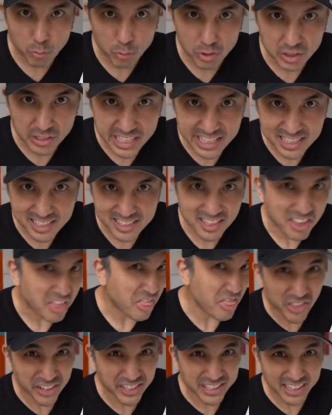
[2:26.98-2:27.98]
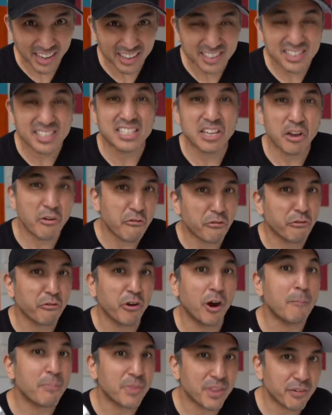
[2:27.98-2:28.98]
Release the dust
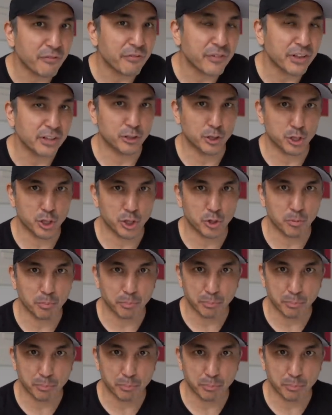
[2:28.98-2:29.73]
from the filter,